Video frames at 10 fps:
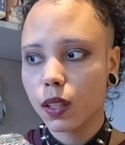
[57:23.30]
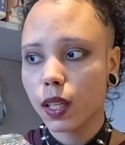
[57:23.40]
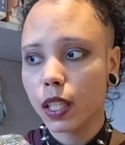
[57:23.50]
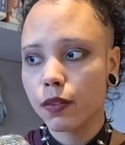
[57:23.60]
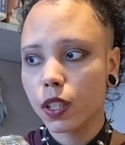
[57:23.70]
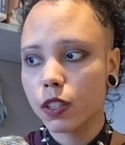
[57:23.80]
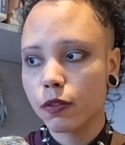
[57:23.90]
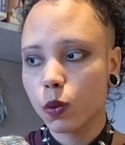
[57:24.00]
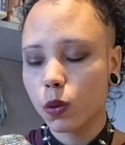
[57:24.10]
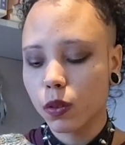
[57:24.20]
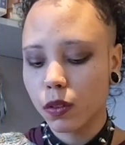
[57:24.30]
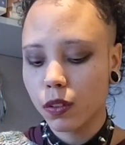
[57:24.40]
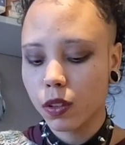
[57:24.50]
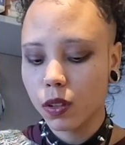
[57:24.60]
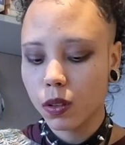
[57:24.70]
adverts for
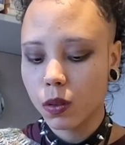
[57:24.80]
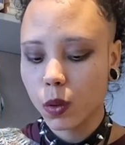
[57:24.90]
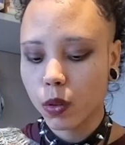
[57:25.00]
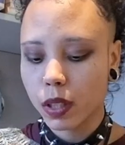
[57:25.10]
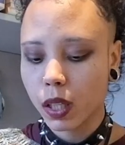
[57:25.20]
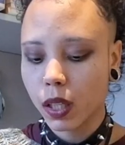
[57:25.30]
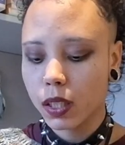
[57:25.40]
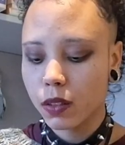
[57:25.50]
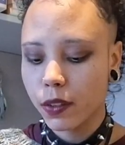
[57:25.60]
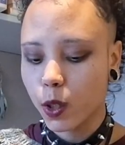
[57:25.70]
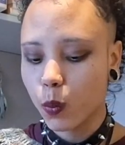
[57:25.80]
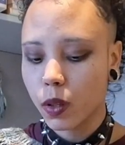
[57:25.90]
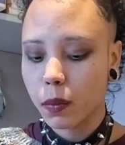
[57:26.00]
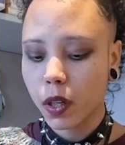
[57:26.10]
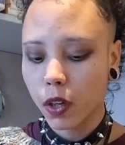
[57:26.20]
the new Wuthering Heights film
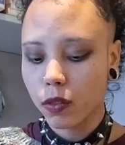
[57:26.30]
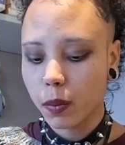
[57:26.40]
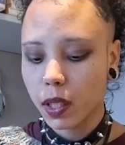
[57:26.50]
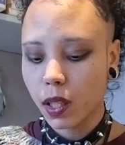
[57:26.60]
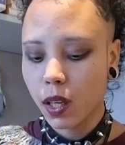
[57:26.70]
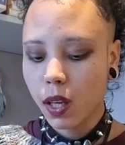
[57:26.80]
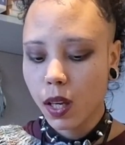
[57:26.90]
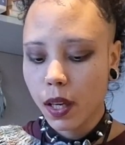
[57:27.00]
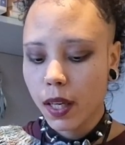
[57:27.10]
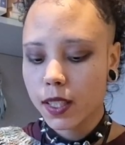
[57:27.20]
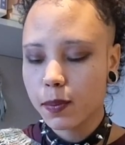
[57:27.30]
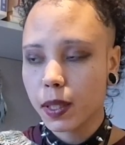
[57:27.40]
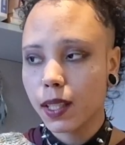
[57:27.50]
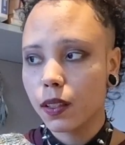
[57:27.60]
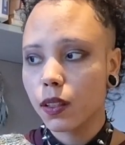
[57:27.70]
with Margot Robbie has
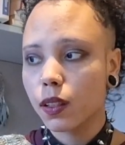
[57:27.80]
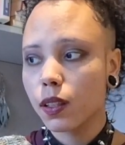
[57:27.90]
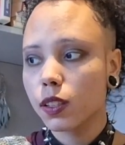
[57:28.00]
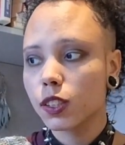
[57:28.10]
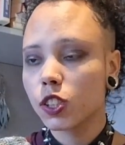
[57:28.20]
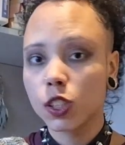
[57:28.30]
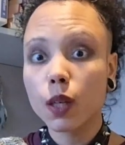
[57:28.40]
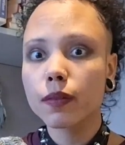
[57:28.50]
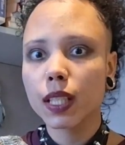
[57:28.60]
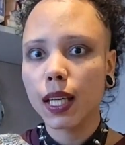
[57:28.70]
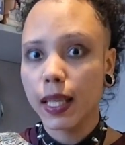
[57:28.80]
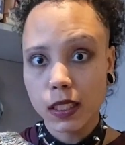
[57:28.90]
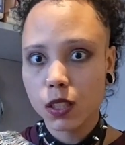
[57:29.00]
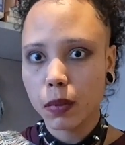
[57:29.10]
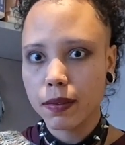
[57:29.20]
been shoved
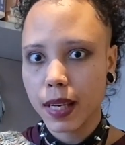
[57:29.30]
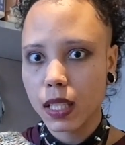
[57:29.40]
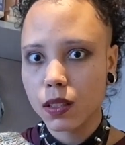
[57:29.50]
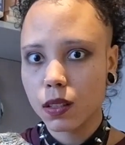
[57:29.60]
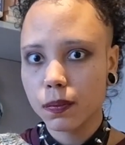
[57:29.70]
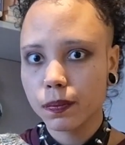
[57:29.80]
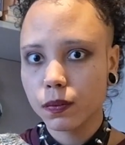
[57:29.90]
into my face